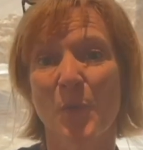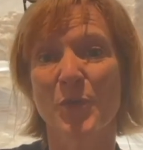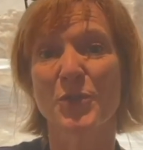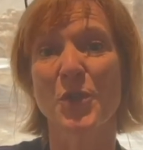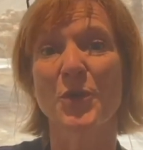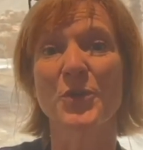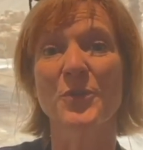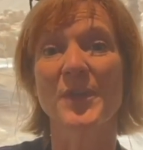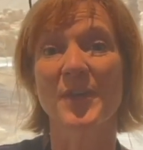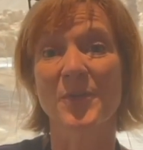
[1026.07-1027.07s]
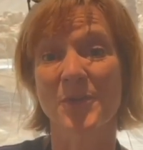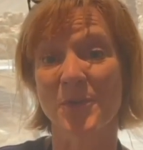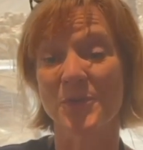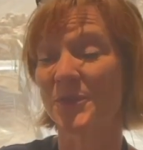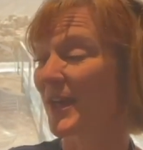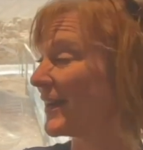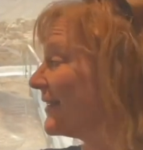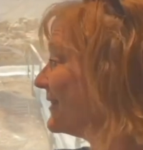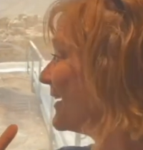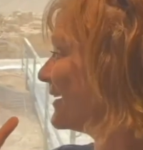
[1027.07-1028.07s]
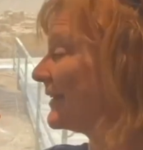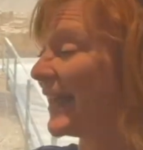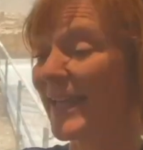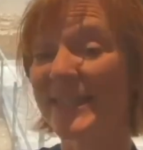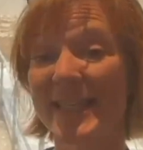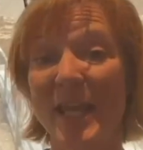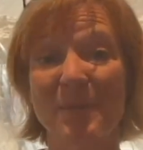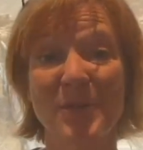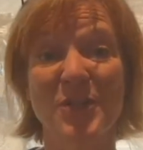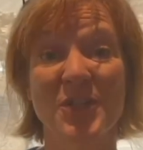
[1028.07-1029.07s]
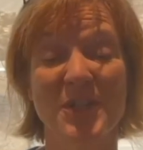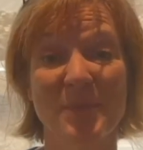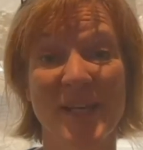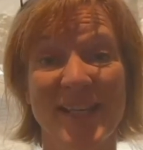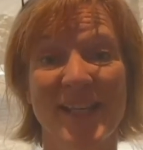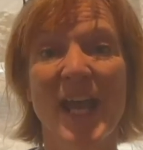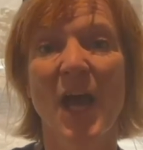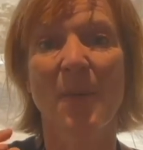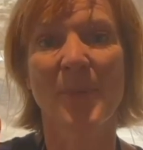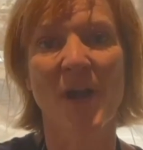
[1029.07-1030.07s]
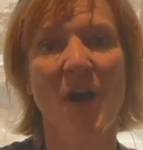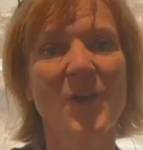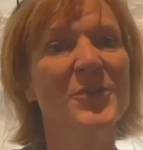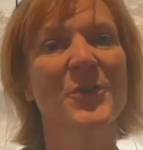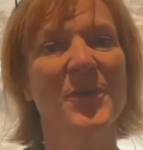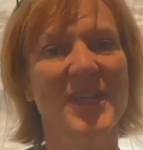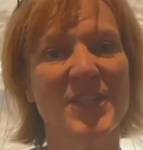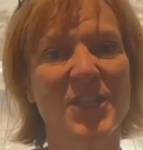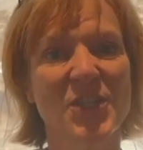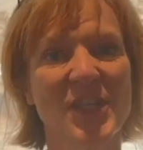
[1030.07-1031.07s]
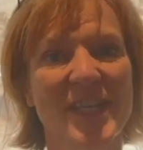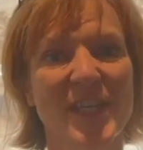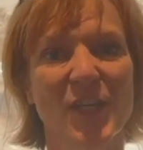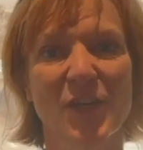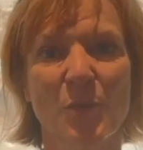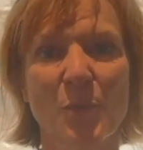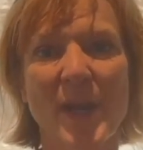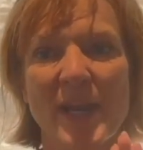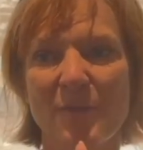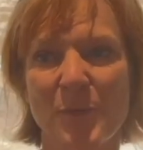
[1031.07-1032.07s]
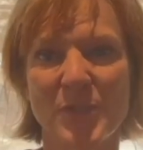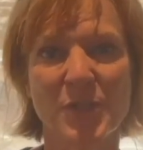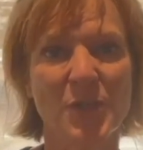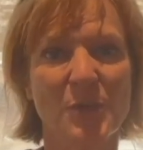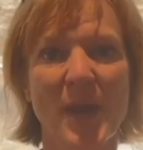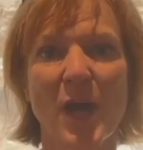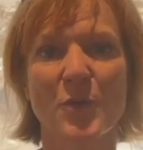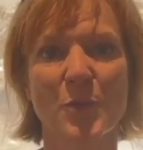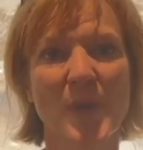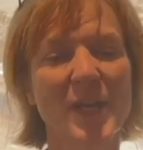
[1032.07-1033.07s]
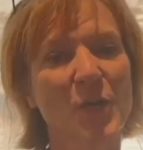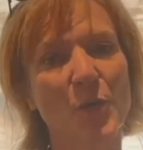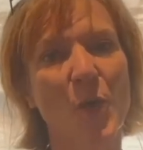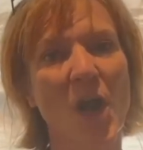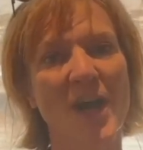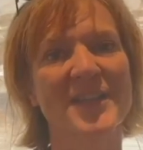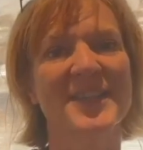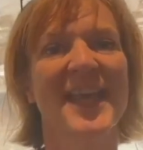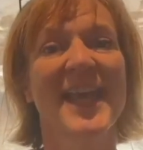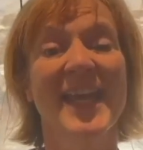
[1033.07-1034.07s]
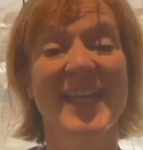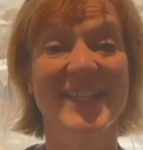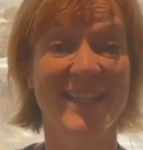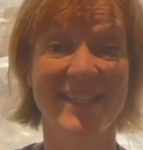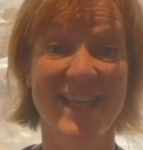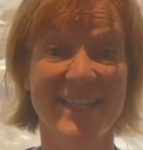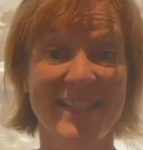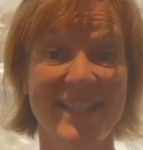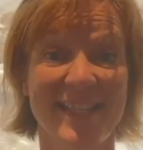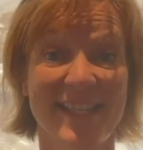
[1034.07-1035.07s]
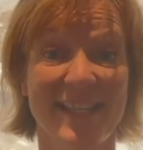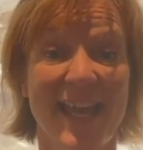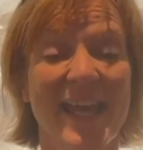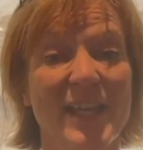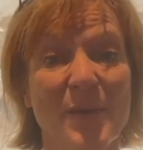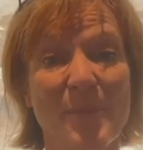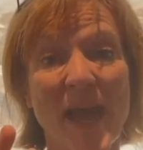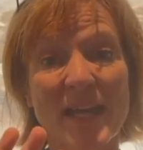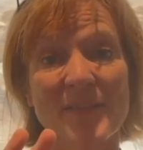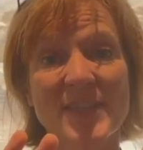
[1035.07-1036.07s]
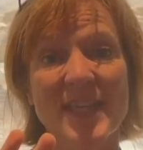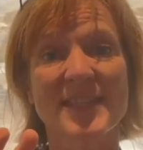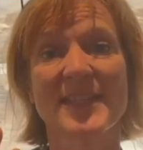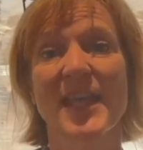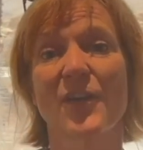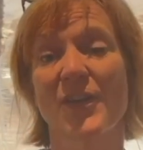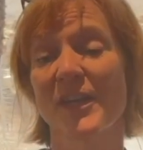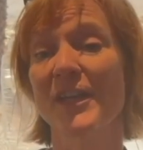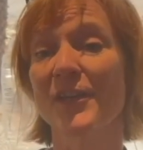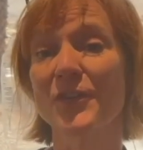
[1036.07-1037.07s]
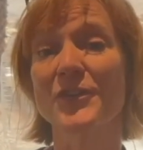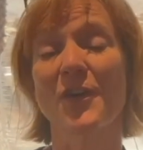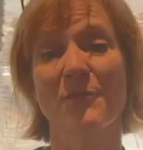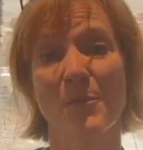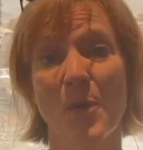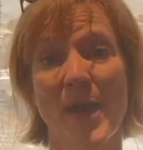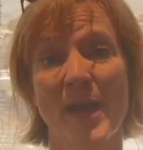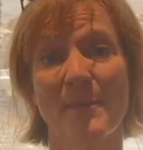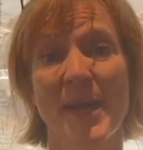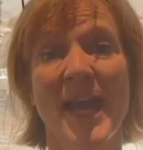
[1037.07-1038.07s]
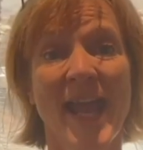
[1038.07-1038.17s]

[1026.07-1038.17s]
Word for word: We'll show you the, those, uh, the landscape in just a minute. But also, in addition, here, right, if we turn around, right across is the Dead Sea. And in the back of the Dead Sea are the hills of Moab.